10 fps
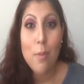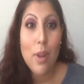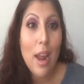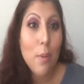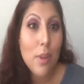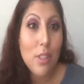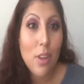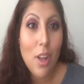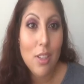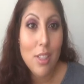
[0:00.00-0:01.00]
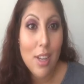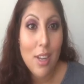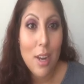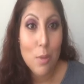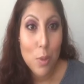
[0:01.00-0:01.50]
And when I went to Ulta
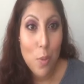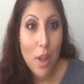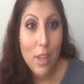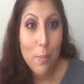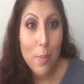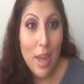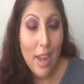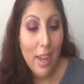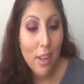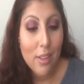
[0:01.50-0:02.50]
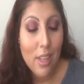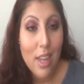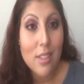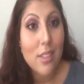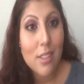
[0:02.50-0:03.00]
and I was walking by
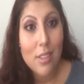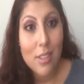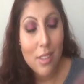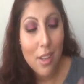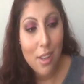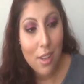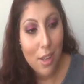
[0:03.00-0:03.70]
the Essence